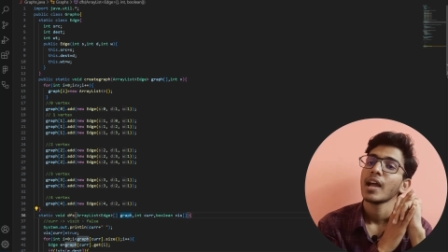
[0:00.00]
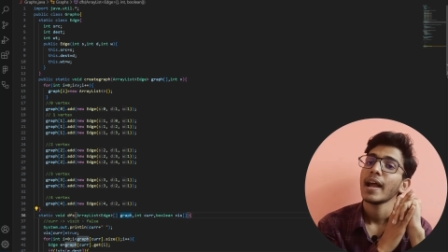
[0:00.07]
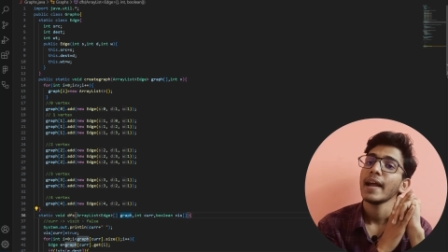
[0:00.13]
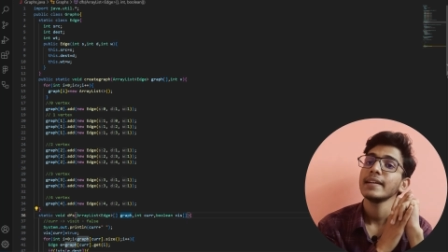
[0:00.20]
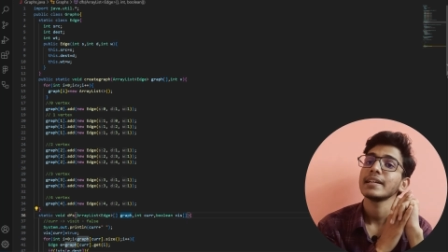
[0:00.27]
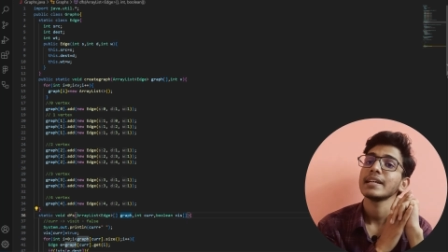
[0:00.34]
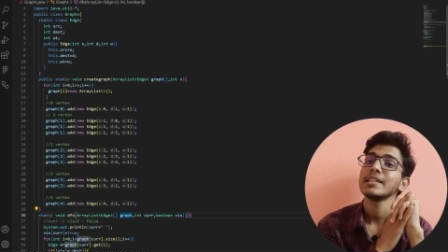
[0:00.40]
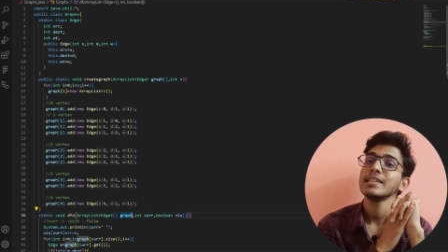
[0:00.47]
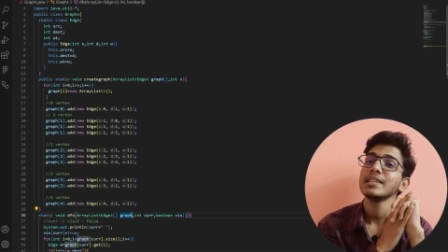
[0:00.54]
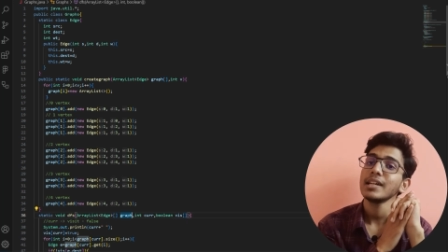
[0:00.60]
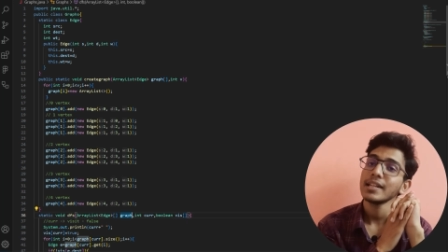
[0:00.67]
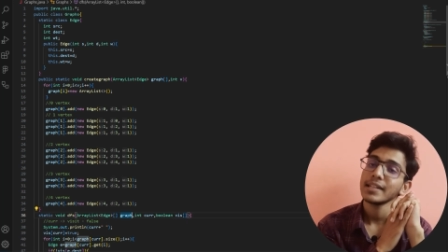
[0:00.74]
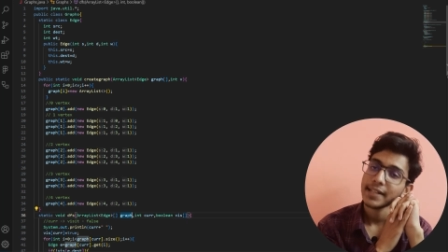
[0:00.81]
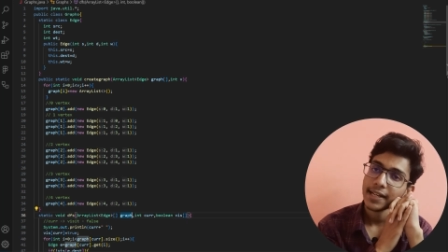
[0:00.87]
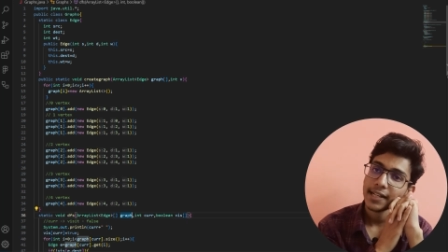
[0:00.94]
and in the
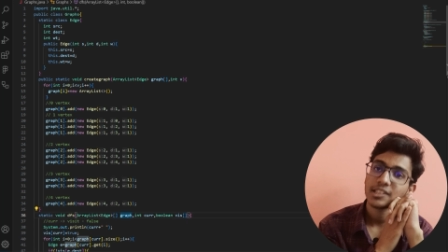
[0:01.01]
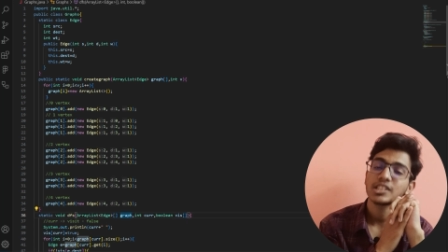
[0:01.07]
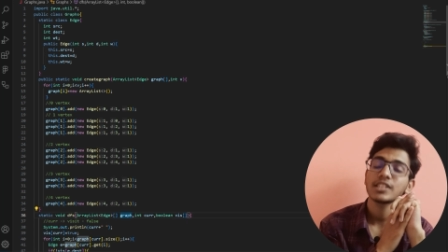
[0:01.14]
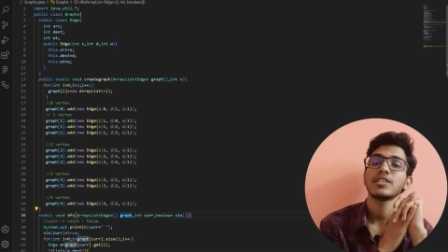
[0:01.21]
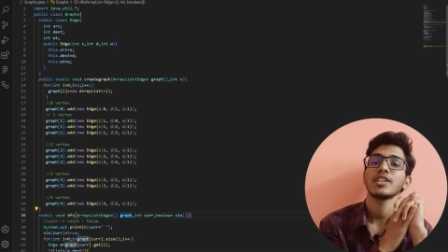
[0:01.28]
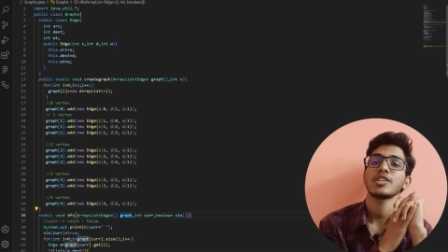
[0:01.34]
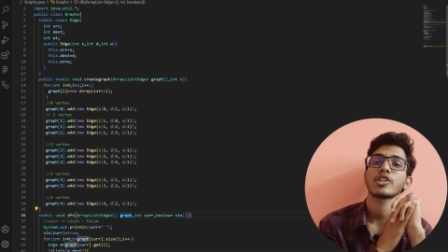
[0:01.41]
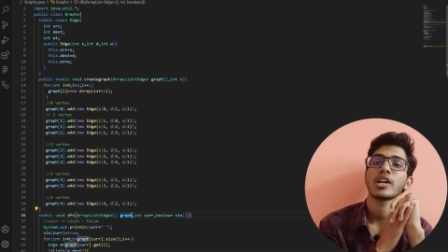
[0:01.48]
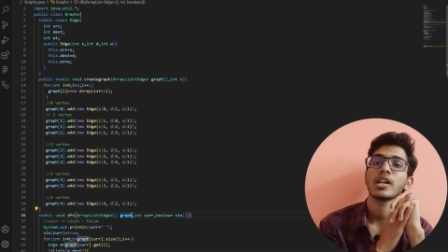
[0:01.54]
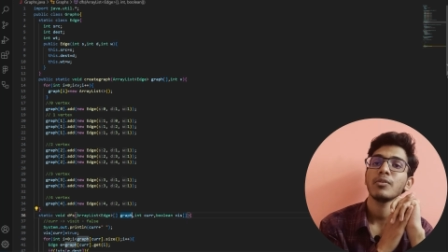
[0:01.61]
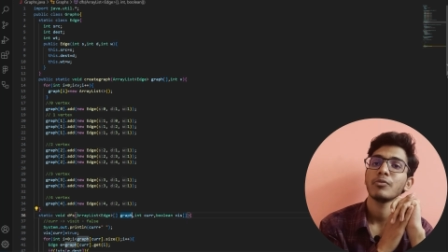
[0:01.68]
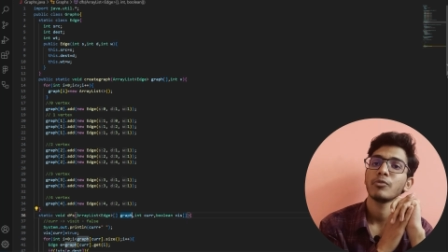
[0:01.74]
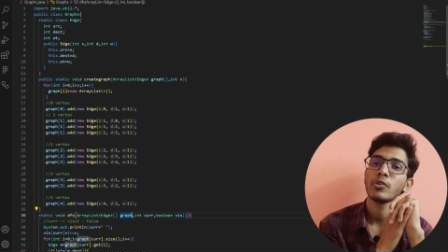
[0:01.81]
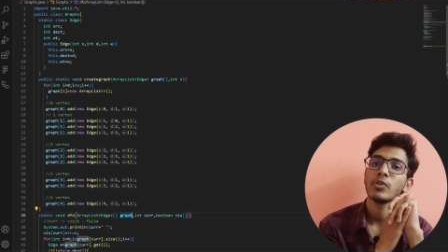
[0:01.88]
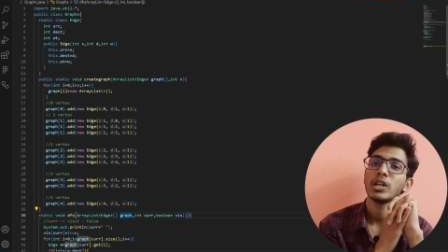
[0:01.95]
next session
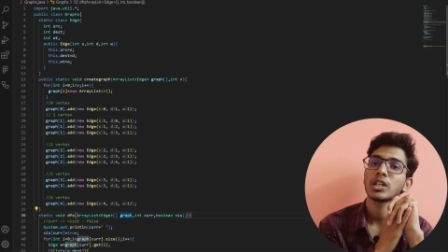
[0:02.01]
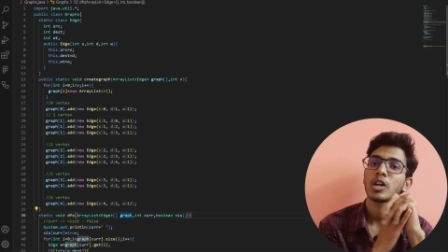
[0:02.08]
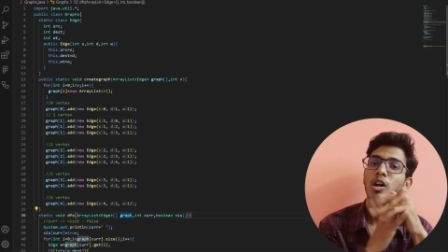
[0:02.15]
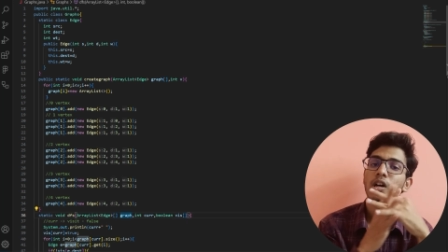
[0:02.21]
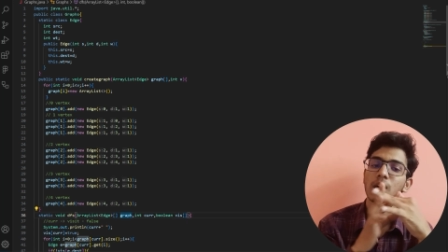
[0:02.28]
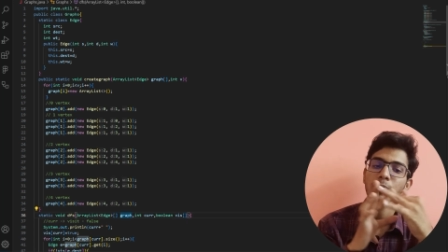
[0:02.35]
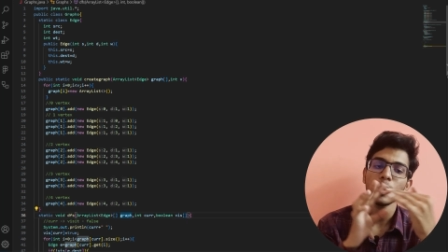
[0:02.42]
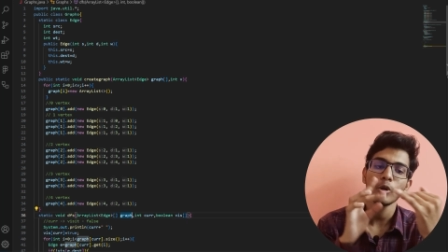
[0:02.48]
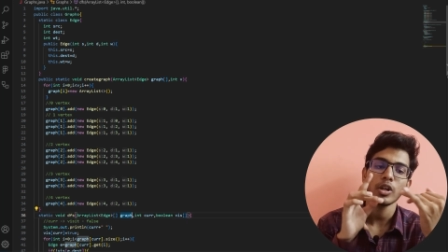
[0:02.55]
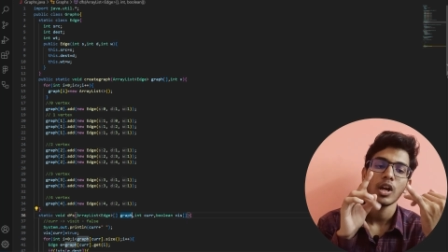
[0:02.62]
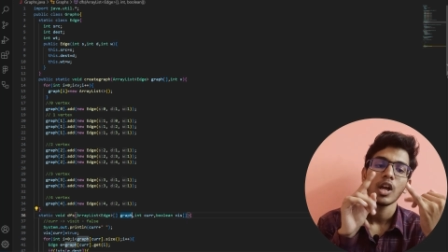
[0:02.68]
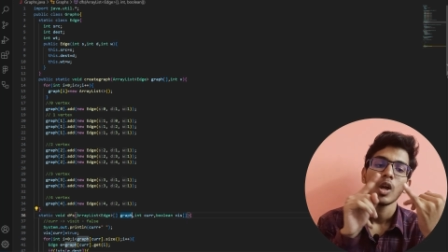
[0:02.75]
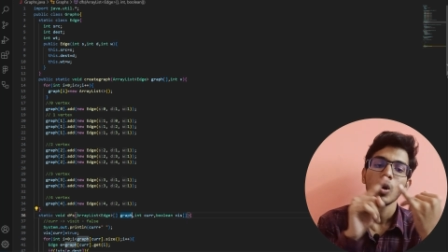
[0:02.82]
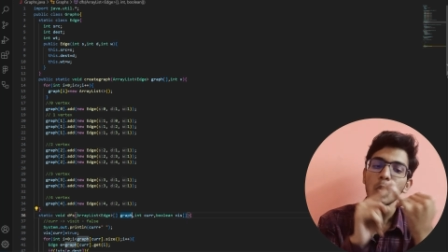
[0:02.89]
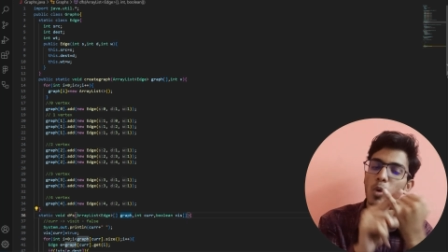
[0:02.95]
we will talk about
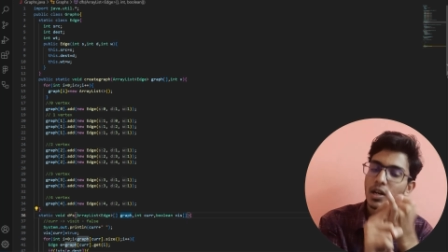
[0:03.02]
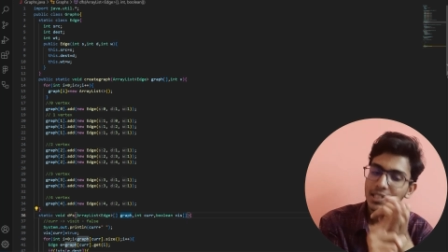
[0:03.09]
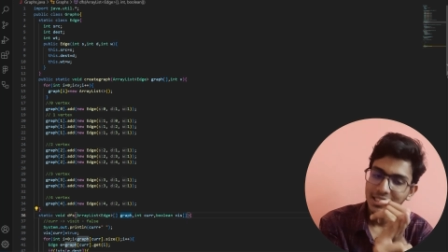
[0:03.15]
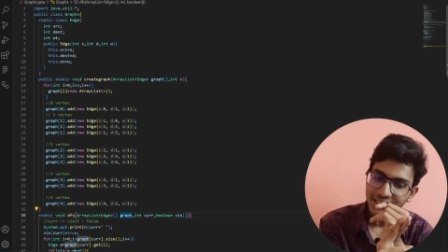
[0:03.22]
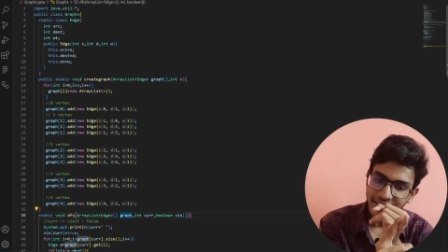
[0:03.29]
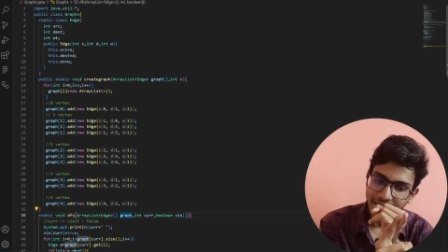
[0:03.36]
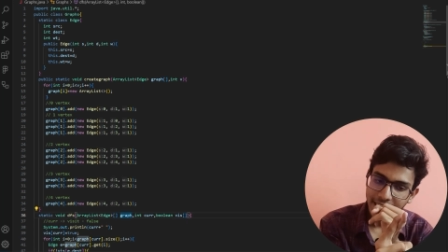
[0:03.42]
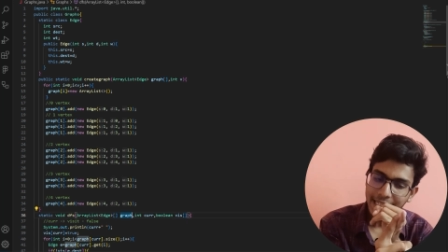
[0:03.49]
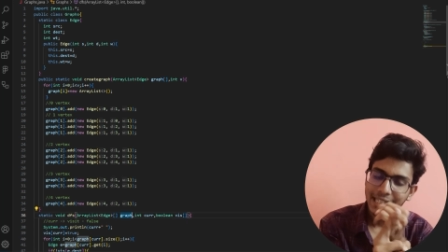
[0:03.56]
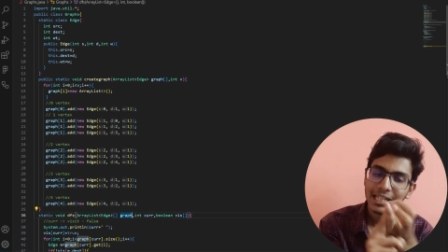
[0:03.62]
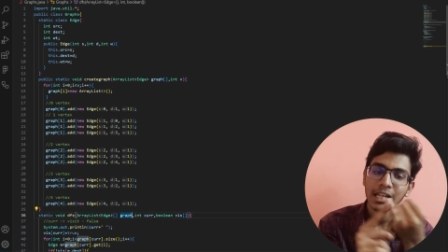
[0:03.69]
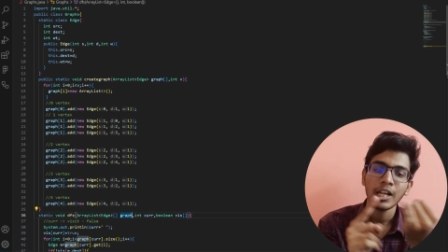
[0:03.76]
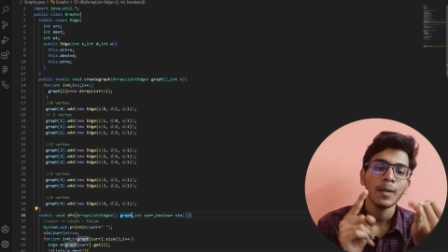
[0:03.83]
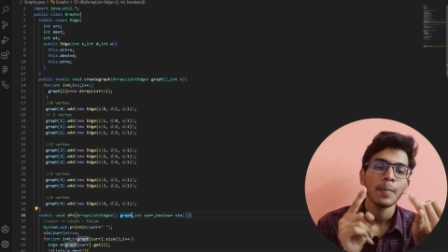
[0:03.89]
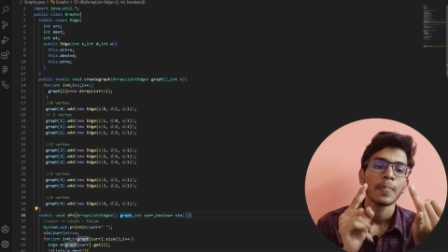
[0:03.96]
what is
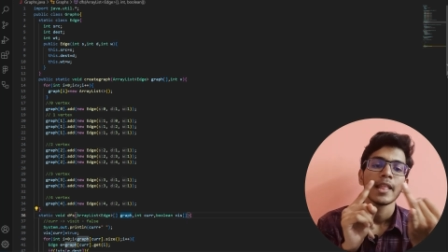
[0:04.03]
cycle,